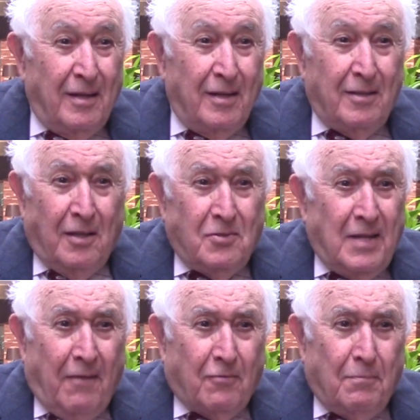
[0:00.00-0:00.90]
it doesn't
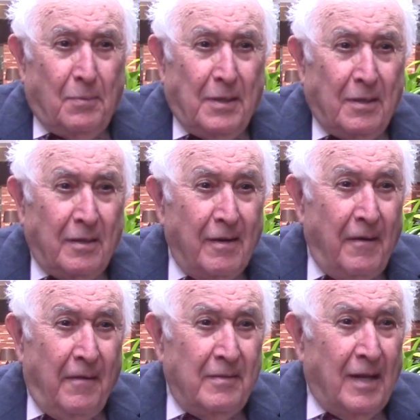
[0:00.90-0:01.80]
have to be
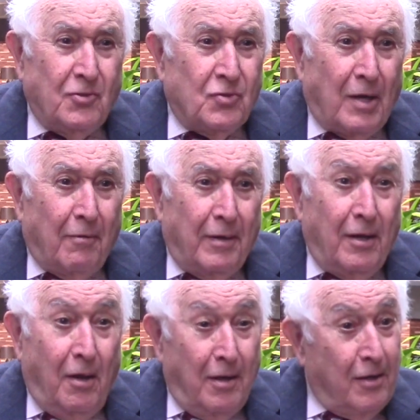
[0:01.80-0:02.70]
necessarily,
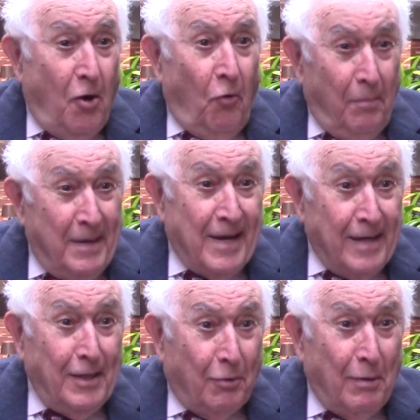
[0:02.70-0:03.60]
it could only be
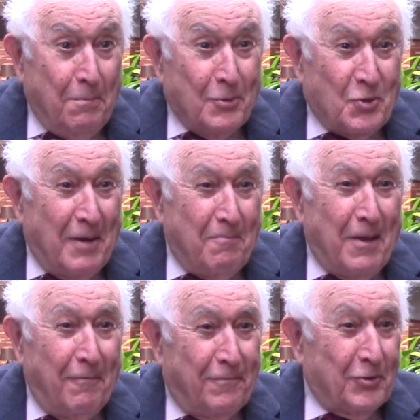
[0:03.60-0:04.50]
93%
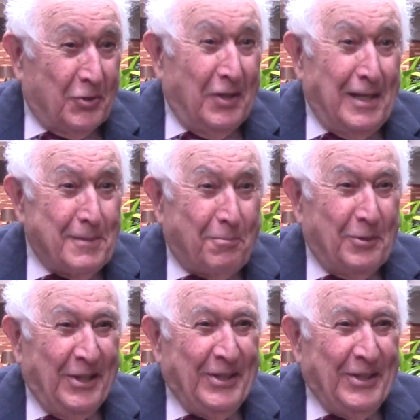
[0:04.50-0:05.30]
beneficial, that's pretty